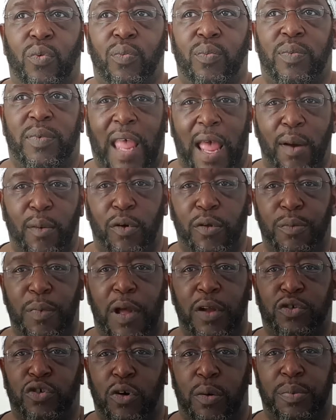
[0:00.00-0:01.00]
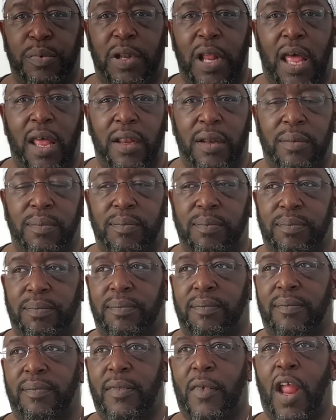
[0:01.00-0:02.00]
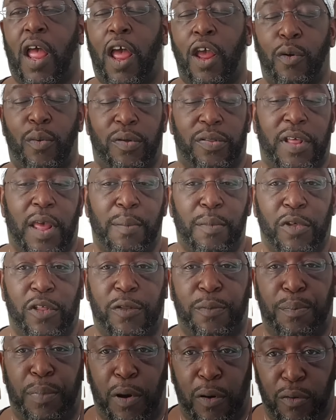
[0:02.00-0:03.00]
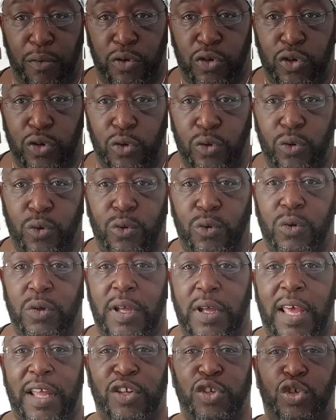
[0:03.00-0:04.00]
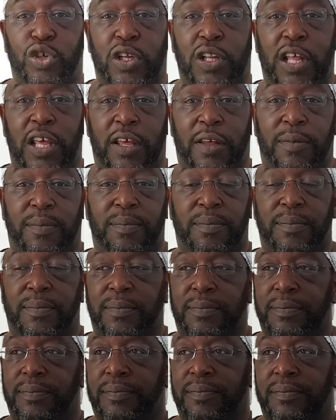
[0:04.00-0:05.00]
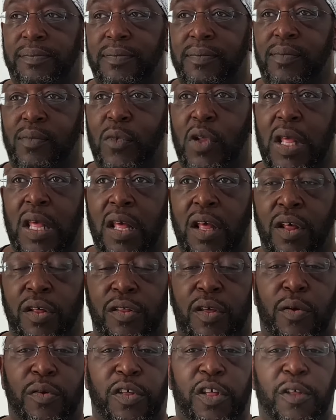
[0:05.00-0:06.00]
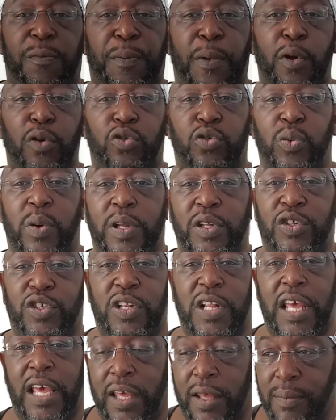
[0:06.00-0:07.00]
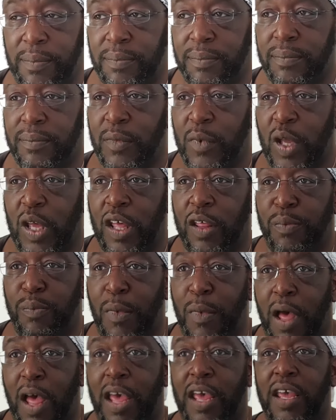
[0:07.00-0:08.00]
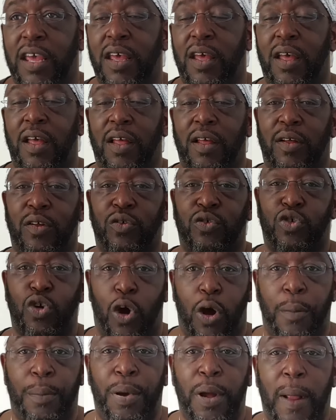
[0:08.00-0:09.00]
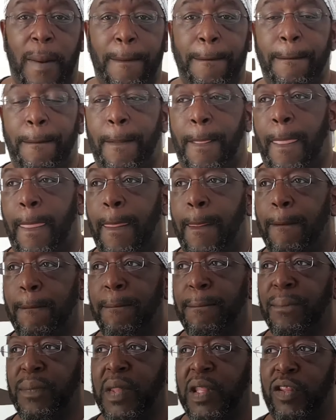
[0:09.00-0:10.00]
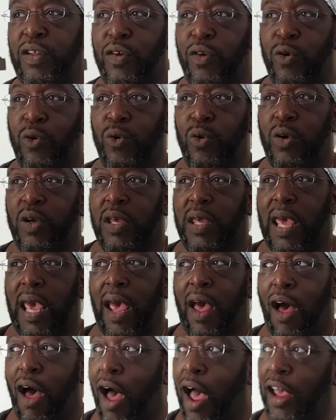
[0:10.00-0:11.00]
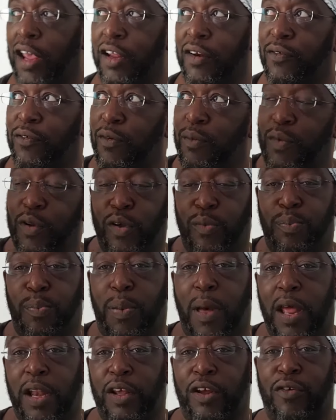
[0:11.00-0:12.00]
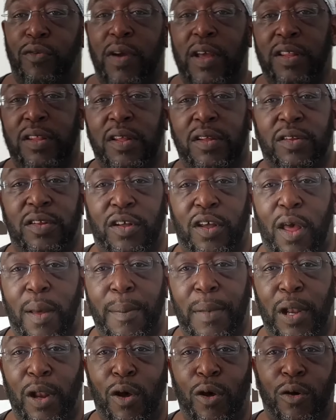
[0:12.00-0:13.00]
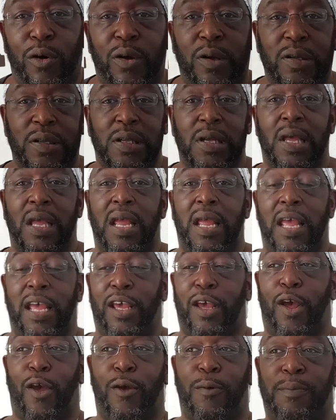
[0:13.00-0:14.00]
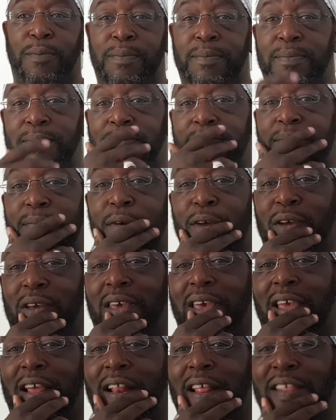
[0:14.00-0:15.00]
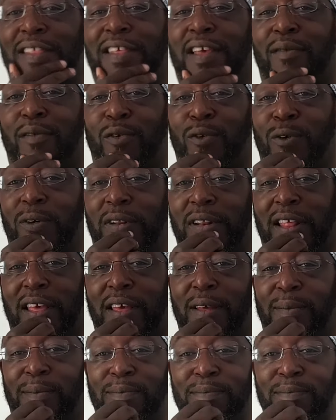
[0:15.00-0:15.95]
that was my job done. I always say I'm a spiritual engineer. So as a spiritual engineer, it's my job to get hired from the, by the creator, to come along and go, okay, let's have a look now.